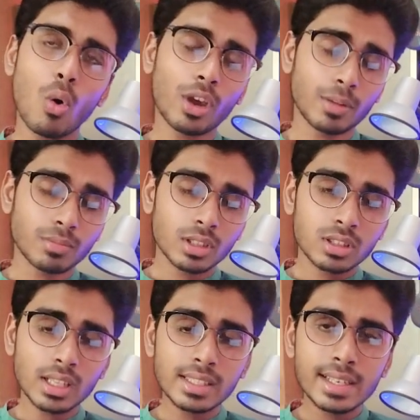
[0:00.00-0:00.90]
Okay,
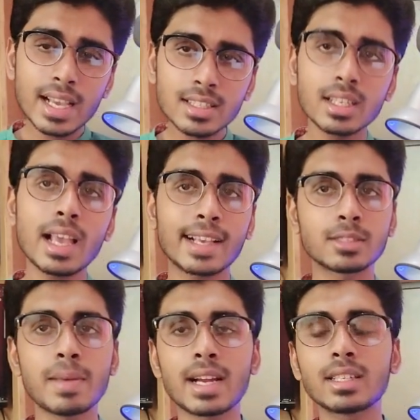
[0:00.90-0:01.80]
the next
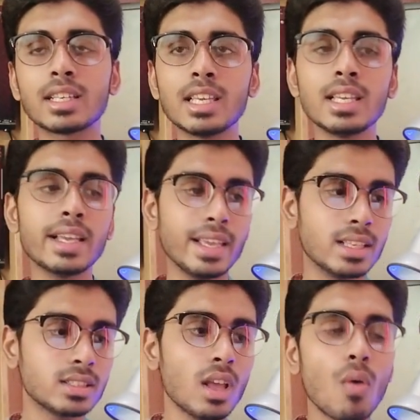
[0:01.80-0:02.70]
aspect key
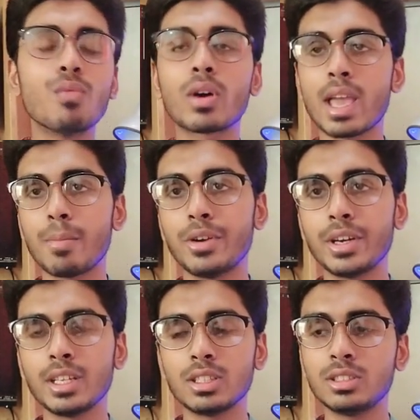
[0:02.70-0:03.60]
is
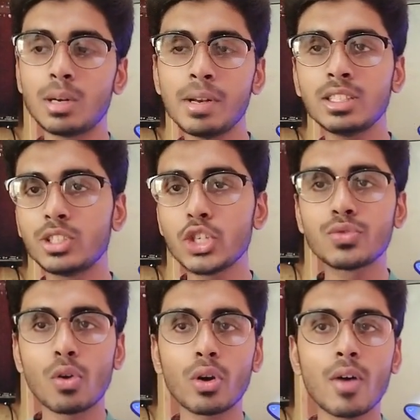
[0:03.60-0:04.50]
vocabulary. Germany is
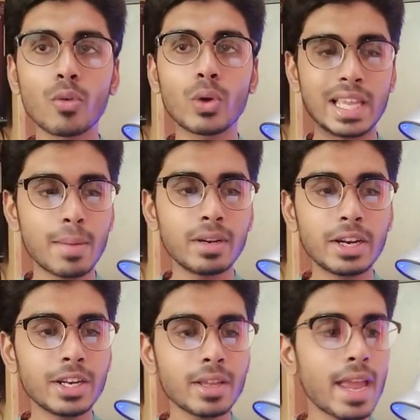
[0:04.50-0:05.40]
rich for our
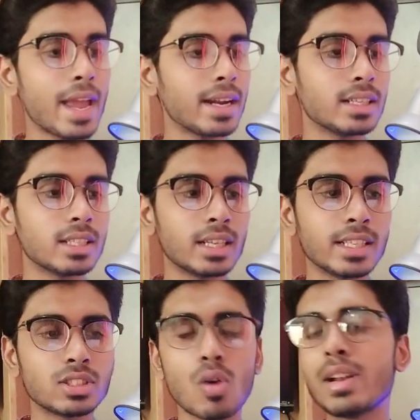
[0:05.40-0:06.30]
vocabulary and
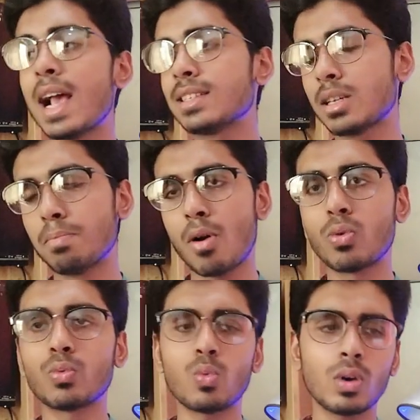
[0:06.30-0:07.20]
is known as
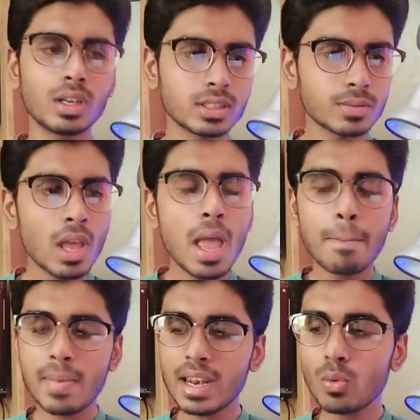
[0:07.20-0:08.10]
compound words.
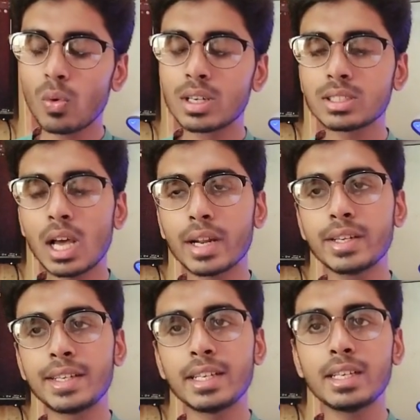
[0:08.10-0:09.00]
Many words are
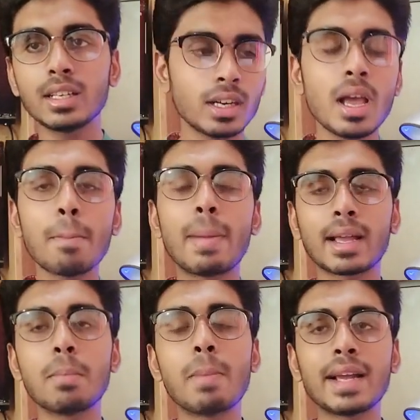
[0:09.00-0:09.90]
created by
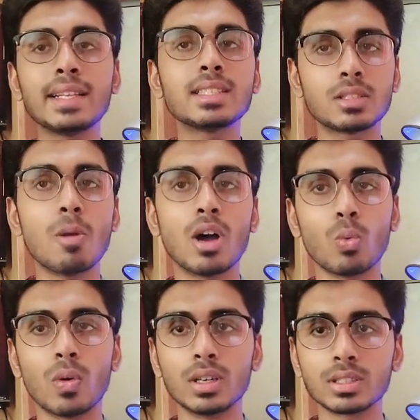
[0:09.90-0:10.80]
combining small
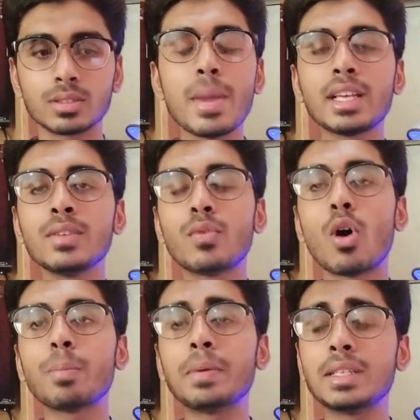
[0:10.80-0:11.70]
words, making
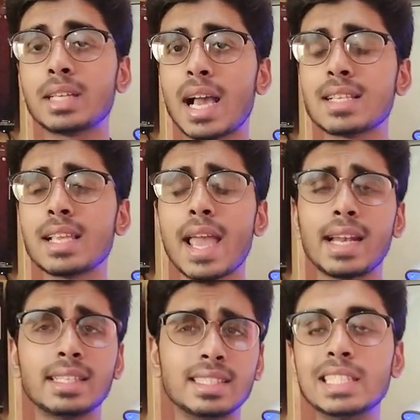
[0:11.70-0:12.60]
for precise
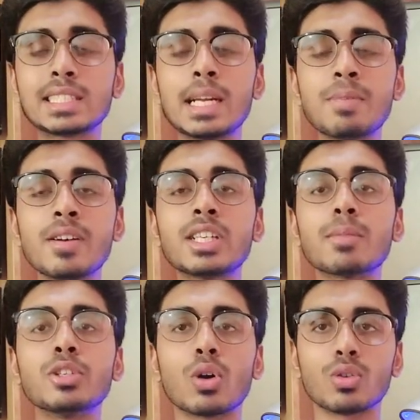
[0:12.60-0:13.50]
and descriptive
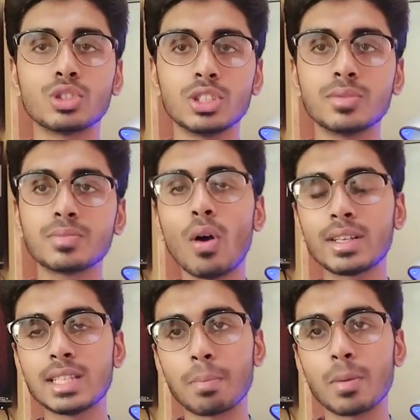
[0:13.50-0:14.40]
terminology. For
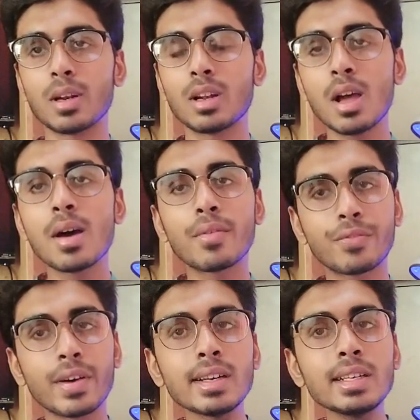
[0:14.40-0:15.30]
example,
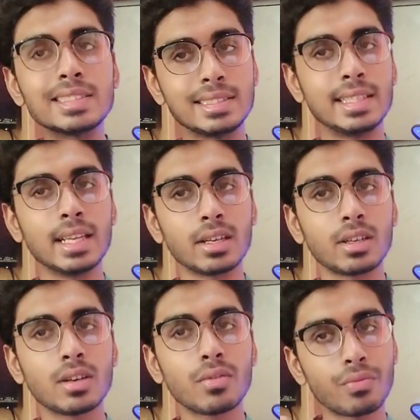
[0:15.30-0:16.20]

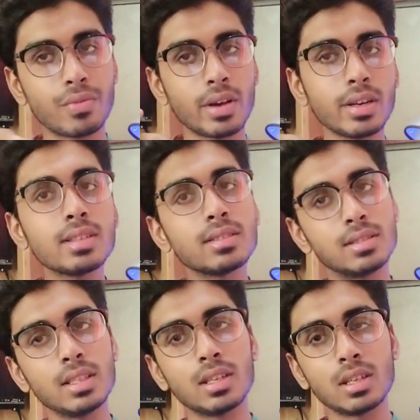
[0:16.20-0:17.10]
Fernseher.
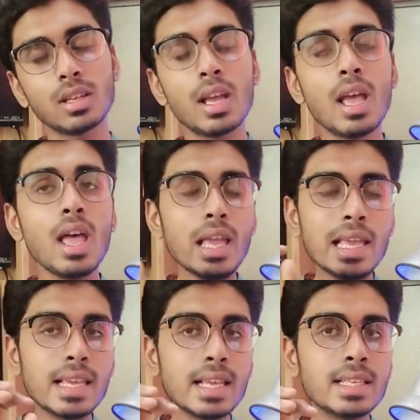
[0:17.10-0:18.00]
Fernseher
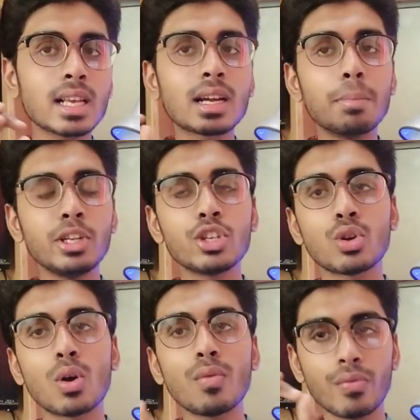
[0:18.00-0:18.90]
is a
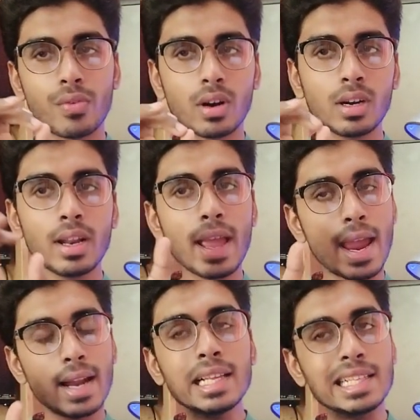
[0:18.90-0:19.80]
combination of Fern
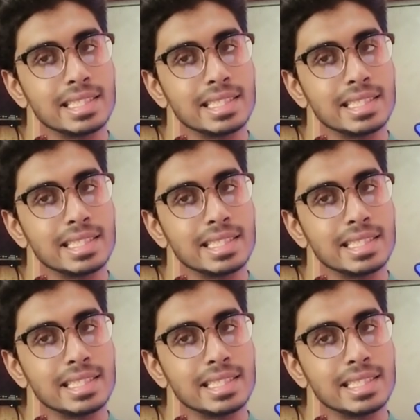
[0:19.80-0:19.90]
and